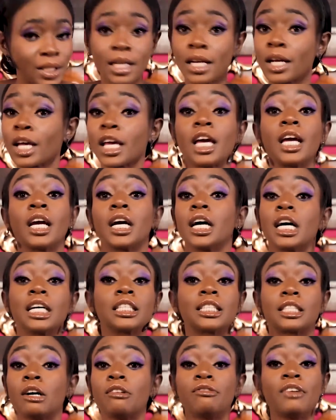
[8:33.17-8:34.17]
the king
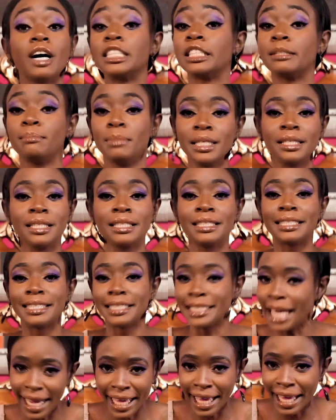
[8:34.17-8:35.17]
herself has been
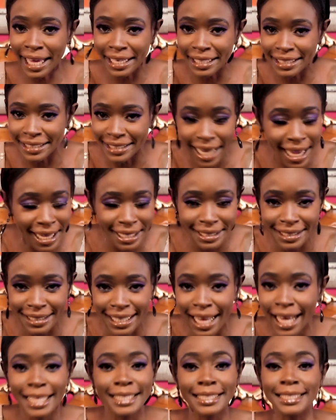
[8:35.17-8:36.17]
taken. Yes,
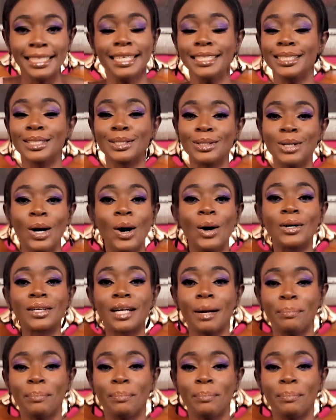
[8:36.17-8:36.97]
she is gone,